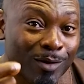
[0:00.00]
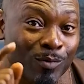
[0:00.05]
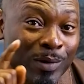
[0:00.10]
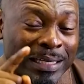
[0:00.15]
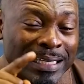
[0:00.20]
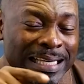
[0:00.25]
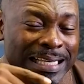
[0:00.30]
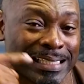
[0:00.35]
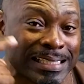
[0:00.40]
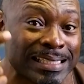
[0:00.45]

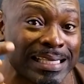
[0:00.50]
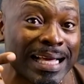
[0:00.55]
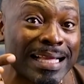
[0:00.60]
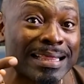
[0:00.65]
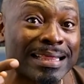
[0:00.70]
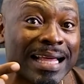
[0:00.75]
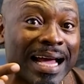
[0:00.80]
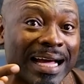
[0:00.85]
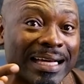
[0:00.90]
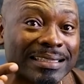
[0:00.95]
When he
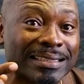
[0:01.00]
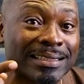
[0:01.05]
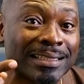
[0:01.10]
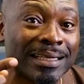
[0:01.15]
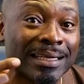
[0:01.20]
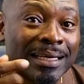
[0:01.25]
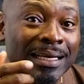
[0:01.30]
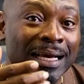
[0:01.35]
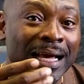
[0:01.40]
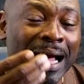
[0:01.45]
said that,
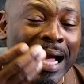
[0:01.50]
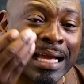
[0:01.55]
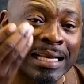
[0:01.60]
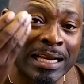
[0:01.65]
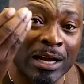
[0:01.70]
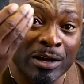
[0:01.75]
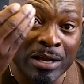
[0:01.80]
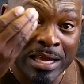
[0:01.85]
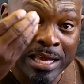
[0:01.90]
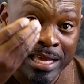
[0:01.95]
I
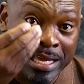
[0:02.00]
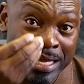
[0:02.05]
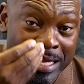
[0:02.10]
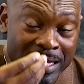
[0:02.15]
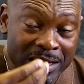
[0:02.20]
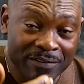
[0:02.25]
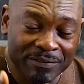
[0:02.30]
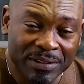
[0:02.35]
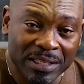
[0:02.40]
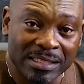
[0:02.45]
now
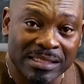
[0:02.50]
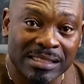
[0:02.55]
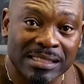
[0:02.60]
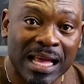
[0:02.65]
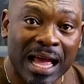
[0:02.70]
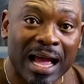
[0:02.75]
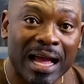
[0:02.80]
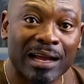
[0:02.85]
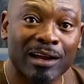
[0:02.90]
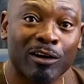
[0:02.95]
heaved a
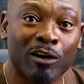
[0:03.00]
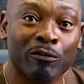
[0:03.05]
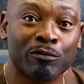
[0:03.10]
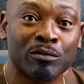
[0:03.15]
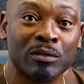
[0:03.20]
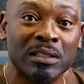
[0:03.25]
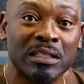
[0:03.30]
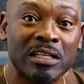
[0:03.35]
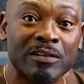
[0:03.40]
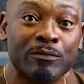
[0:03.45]
sigh
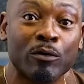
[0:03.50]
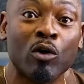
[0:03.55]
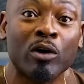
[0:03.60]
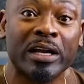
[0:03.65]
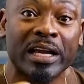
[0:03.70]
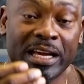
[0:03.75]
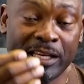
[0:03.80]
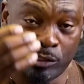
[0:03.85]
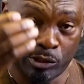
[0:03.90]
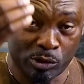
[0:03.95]
of relief.
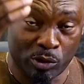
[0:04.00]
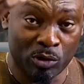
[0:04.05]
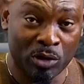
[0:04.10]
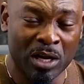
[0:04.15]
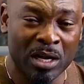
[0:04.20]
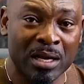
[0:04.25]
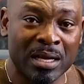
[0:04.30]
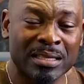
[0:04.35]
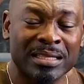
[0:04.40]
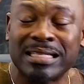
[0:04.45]
Okay,
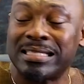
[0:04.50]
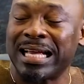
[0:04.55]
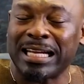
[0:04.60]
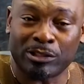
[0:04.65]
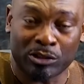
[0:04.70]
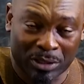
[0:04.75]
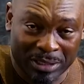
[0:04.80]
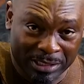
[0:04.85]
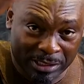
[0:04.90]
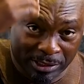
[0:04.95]
so there's
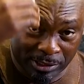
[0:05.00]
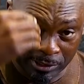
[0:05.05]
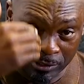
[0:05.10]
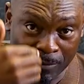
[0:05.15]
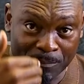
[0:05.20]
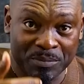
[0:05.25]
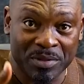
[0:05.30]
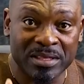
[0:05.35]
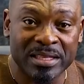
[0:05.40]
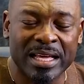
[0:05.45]
actually
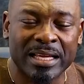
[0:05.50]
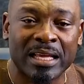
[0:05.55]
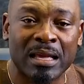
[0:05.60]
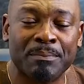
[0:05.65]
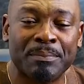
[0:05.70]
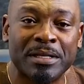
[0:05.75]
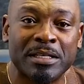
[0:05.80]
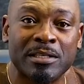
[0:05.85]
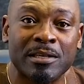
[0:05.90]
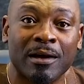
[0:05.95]
something that
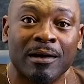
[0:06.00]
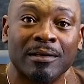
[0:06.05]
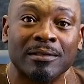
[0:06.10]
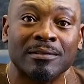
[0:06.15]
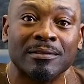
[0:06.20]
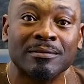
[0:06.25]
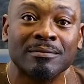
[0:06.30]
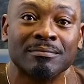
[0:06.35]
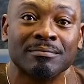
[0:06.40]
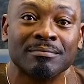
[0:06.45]
can be
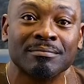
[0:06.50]
done